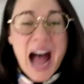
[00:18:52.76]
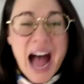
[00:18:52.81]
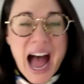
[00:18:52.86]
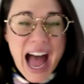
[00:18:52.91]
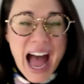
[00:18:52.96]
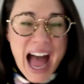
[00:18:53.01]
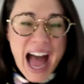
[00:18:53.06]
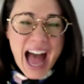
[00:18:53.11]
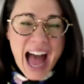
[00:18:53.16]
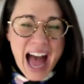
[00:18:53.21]

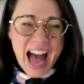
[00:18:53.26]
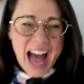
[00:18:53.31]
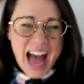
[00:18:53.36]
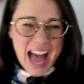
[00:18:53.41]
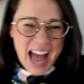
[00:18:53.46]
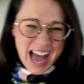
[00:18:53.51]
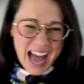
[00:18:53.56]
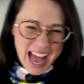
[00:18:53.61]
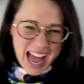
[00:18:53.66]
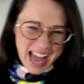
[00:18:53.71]
about the
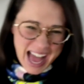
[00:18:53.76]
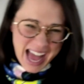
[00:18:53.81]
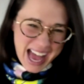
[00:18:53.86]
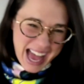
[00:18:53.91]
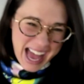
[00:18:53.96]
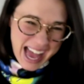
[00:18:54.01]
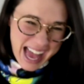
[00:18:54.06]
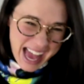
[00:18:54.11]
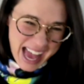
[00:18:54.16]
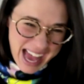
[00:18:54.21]
film? And
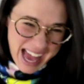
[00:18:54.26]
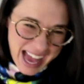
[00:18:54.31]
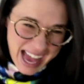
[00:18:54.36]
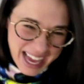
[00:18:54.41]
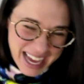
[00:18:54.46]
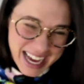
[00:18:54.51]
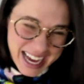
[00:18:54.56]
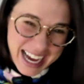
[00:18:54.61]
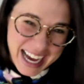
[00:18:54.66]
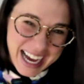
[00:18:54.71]
I was like, I
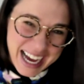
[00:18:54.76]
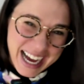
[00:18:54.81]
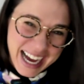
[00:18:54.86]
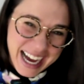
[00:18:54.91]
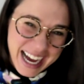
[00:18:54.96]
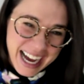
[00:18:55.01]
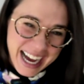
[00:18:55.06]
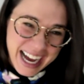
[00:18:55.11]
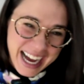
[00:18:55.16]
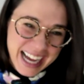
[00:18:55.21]
haven't told them.